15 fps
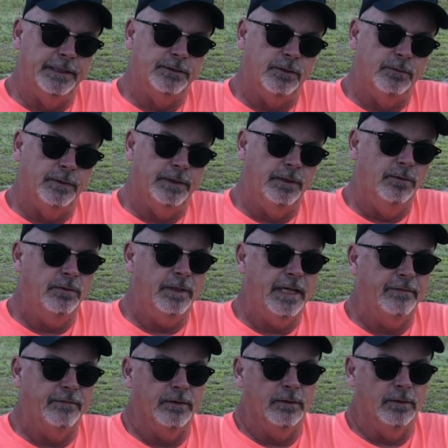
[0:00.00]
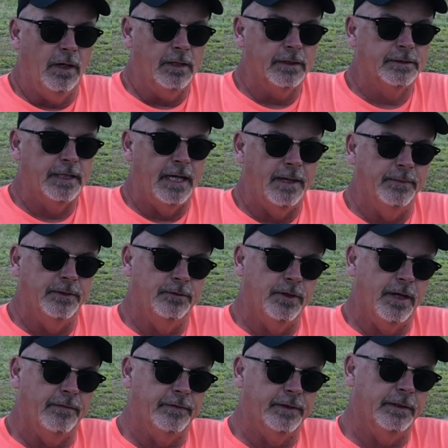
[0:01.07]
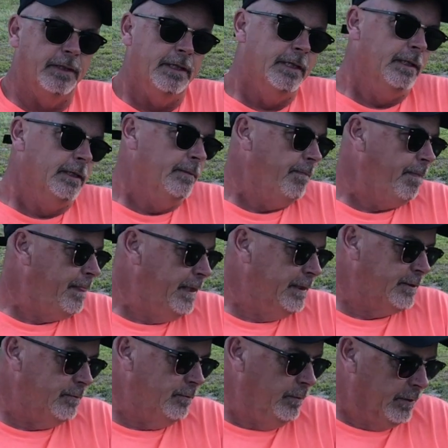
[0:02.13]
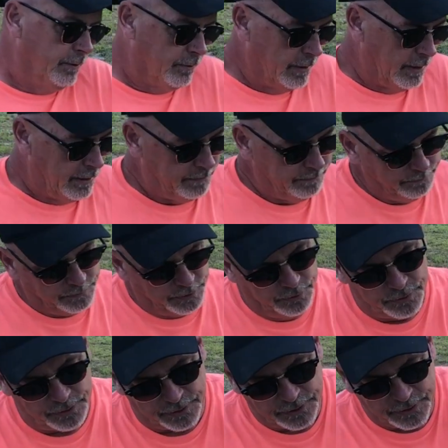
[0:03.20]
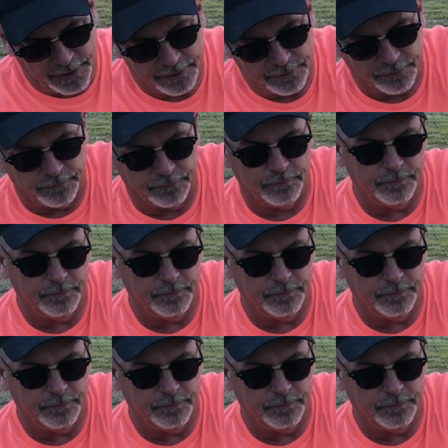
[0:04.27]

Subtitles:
So we don't have a lot of time in driving it. We're using a standard